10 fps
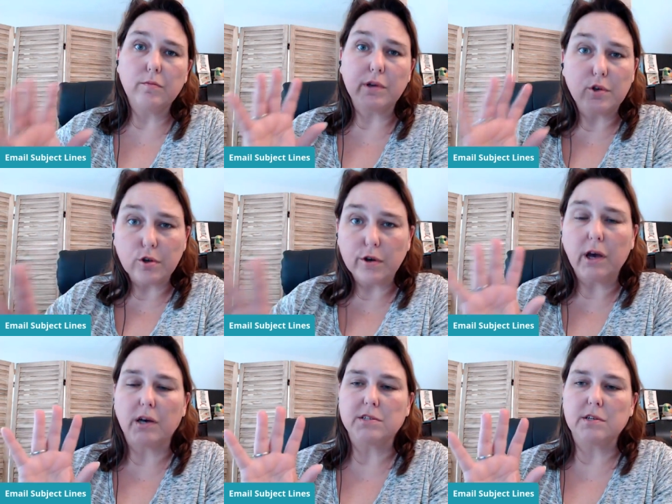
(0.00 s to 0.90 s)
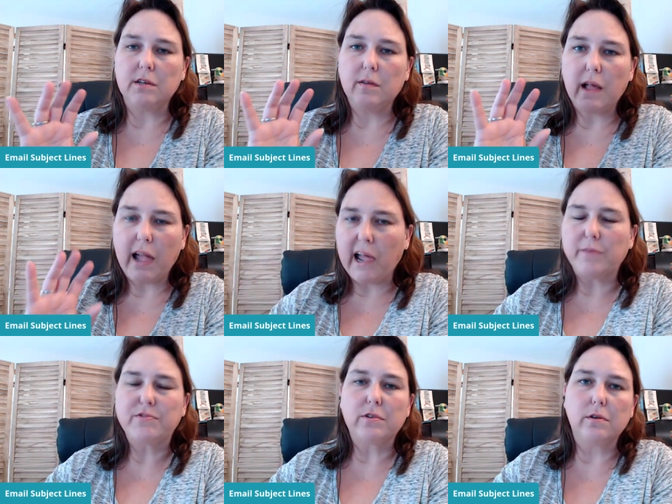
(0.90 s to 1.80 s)
But curiosity,
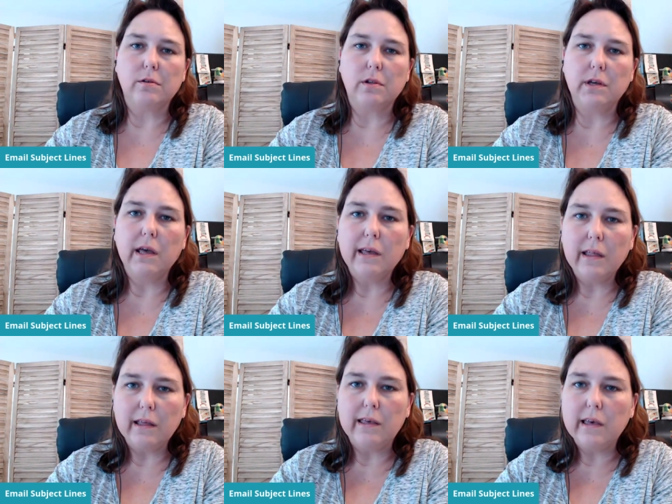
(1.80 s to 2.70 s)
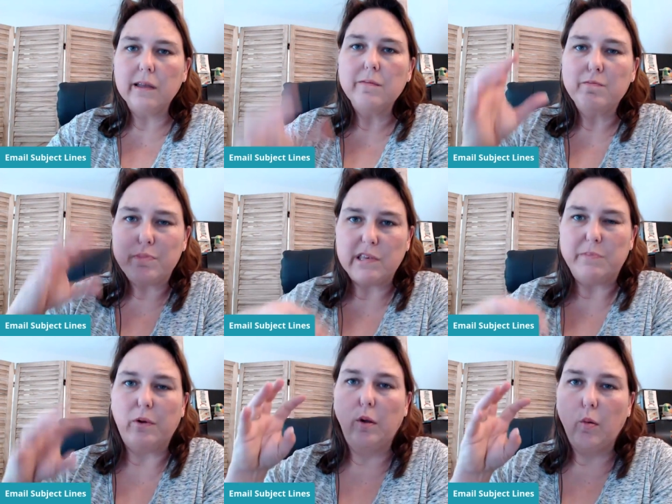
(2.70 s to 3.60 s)
absolutely. Get
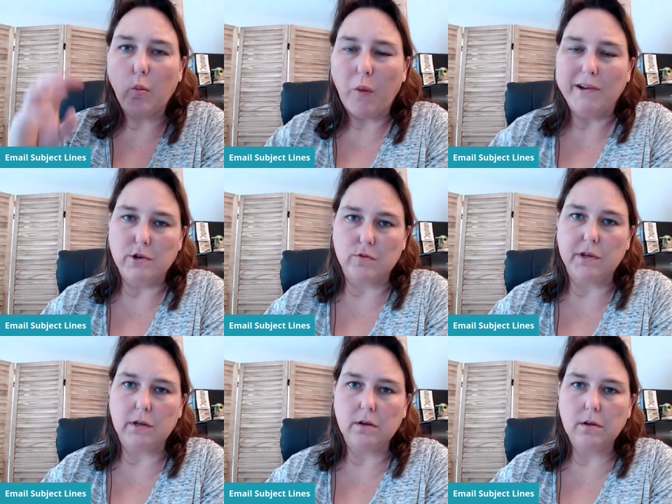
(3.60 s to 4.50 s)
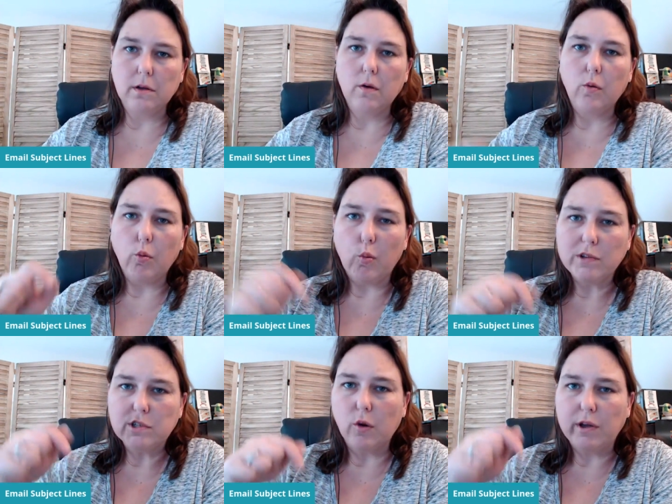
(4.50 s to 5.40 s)
people wondering
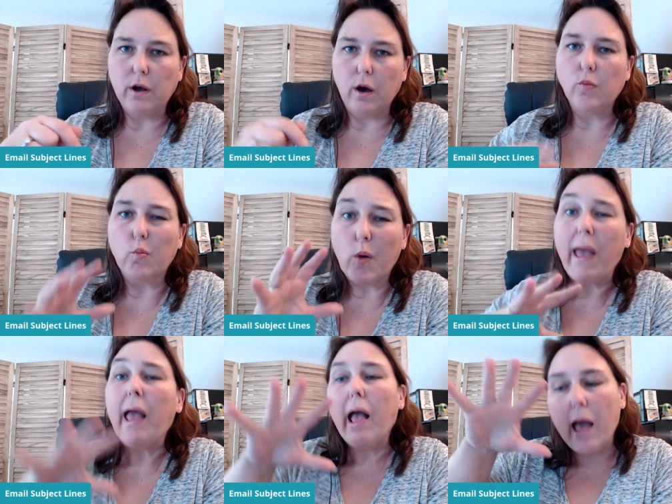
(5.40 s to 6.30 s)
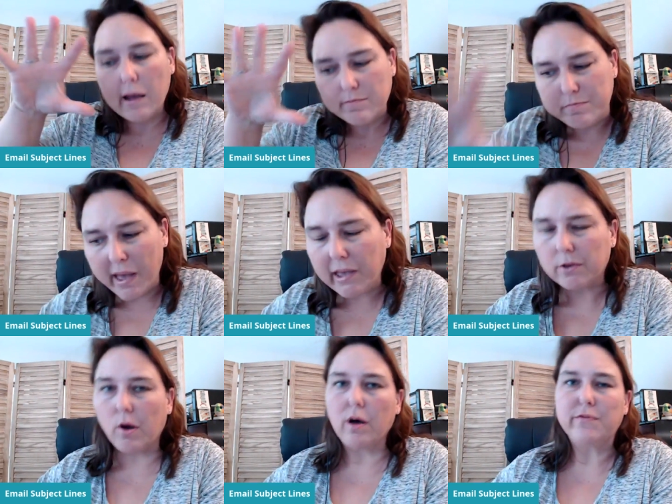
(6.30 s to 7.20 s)
what's going on and pay
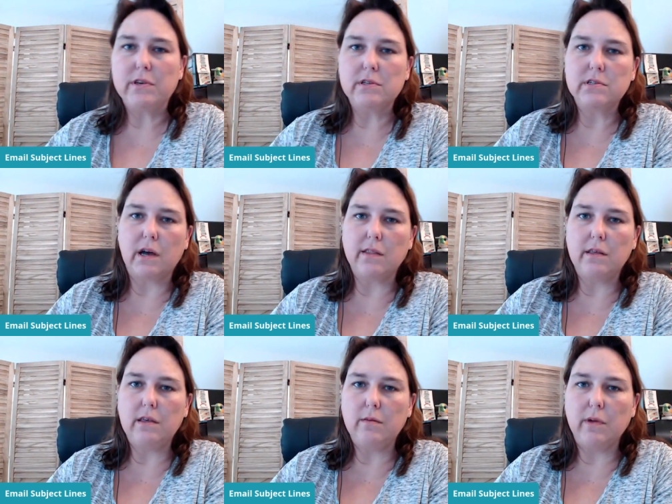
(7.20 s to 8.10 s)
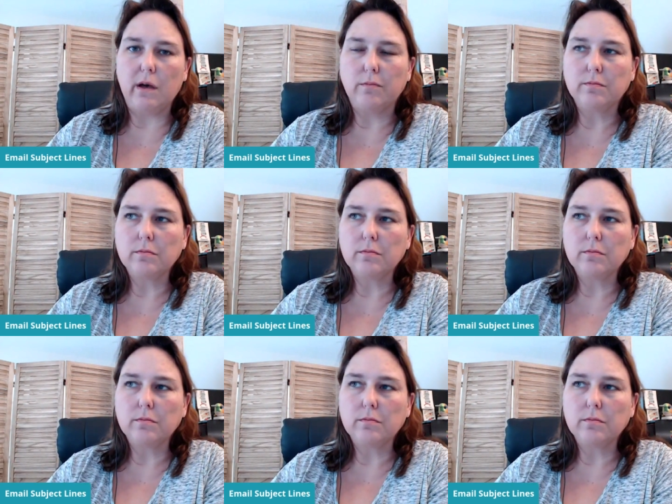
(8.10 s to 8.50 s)
it off inside the email.